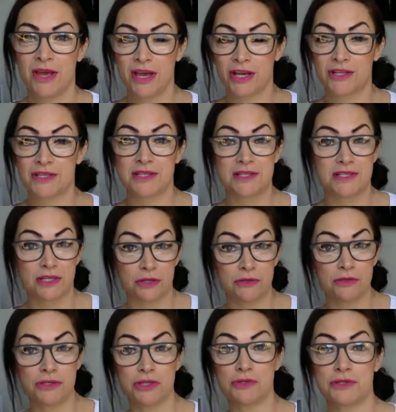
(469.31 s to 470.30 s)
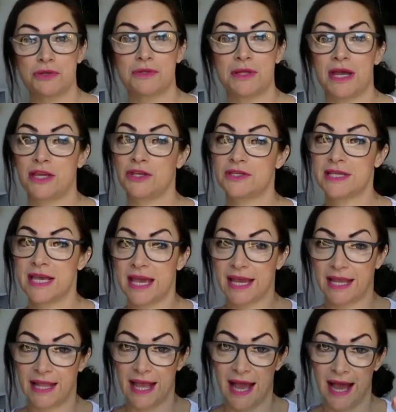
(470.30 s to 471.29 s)
Because as soon as you do that, you're
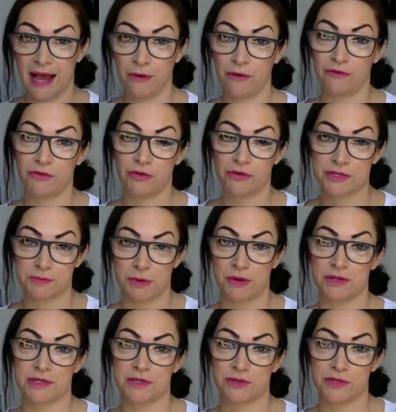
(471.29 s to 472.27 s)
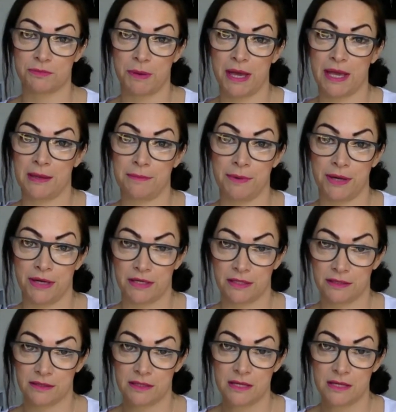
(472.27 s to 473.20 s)
taking it out of your experience onto paper.